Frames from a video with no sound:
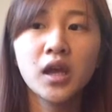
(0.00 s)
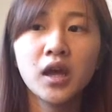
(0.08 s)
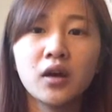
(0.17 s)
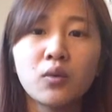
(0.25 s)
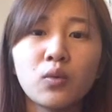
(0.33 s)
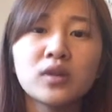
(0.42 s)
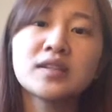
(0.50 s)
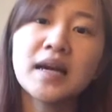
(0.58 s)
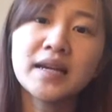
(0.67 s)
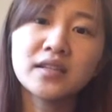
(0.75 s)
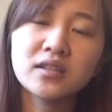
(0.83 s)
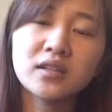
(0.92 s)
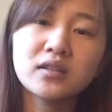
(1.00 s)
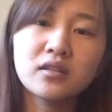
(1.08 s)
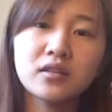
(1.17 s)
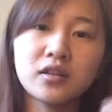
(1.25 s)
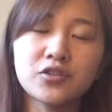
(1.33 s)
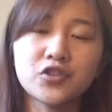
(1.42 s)
And what I did
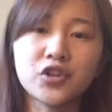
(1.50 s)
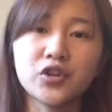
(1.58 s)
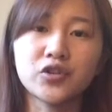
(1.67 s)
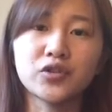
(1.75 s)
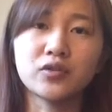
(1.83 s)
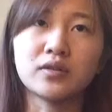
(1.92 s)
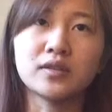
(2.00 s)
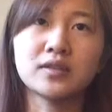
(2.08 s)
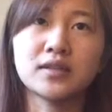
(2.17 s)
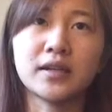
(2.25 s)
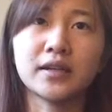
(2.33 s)
in the church was